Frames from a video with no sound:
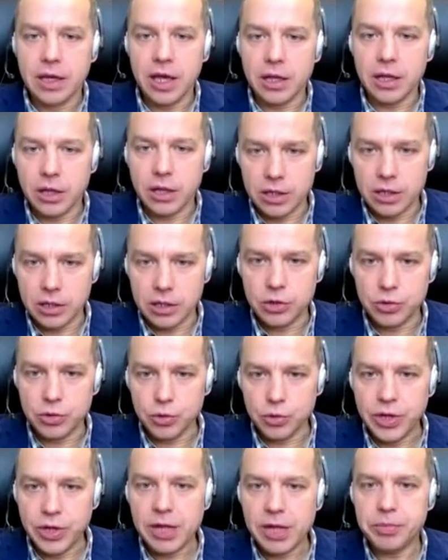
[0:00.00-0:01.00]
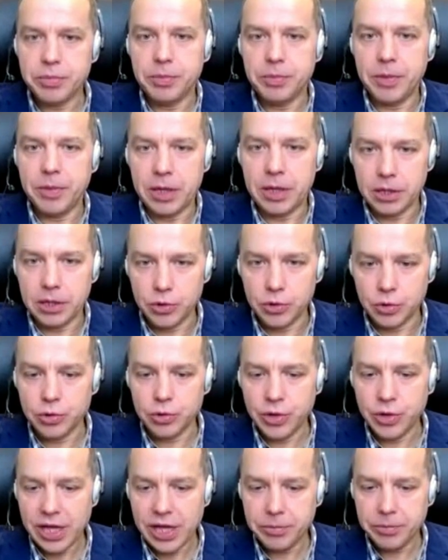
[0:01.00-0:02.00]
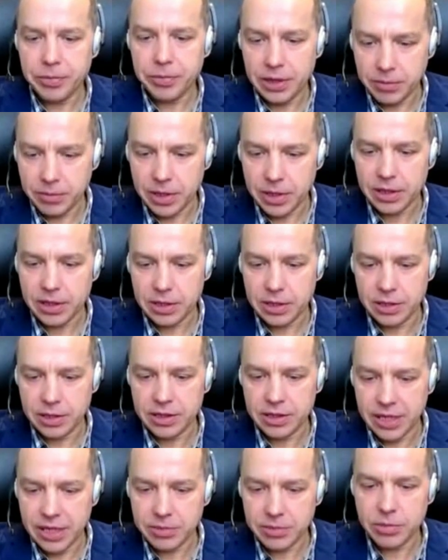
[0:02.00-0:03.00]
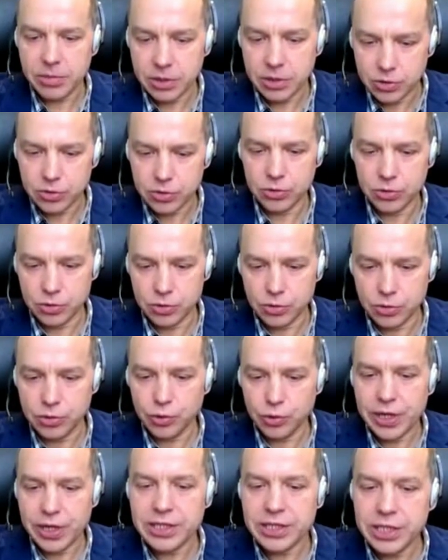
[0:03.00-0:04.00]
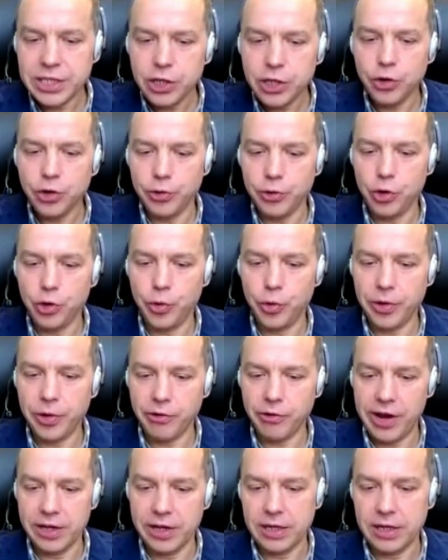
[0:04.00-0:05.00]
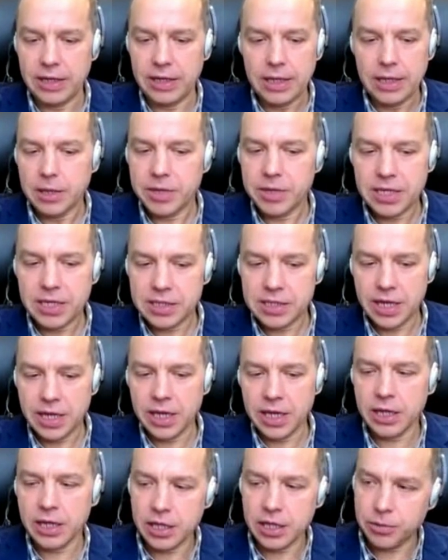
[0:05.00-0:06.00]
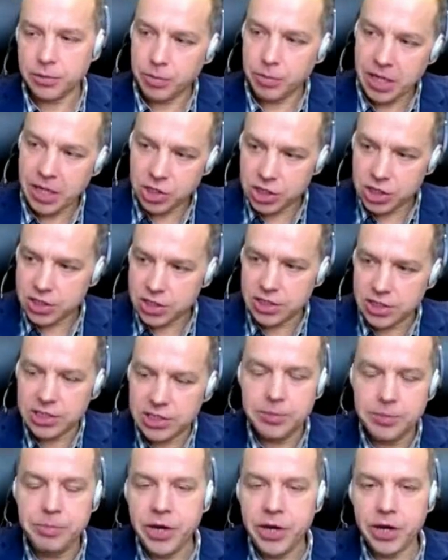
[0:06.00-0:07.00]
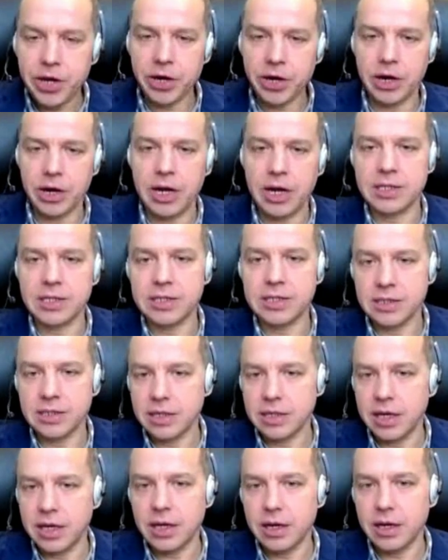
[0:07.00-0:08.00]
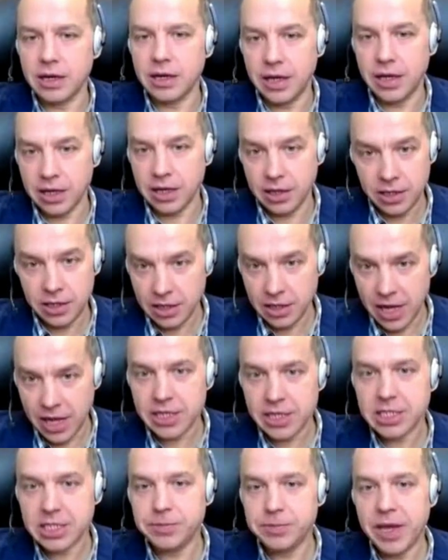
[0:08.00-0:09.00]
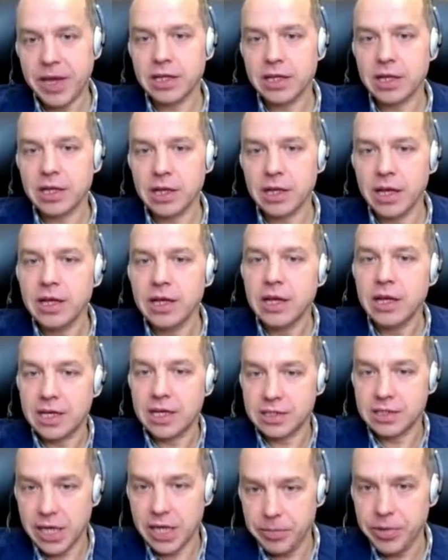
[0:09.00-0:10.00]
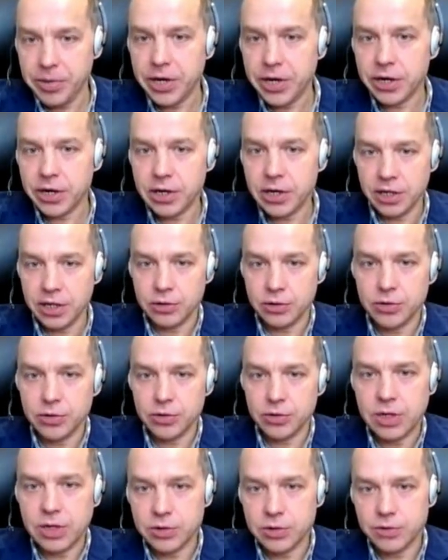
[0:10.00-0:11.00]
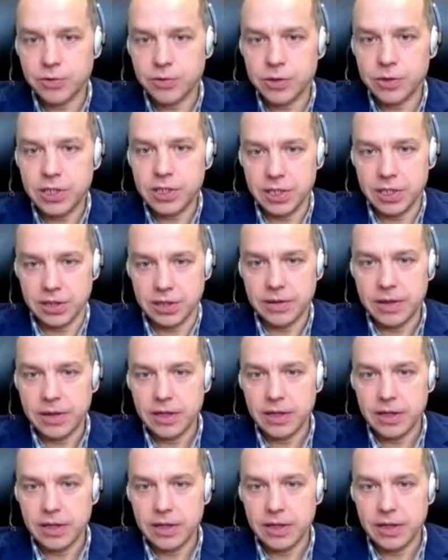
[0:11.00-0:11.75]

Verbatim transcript: and uh, to, to help uh, to, to help him, them to, to to continue to operate. Because again, it may just disappear as uh, unexpectedly as they appeared in 2014.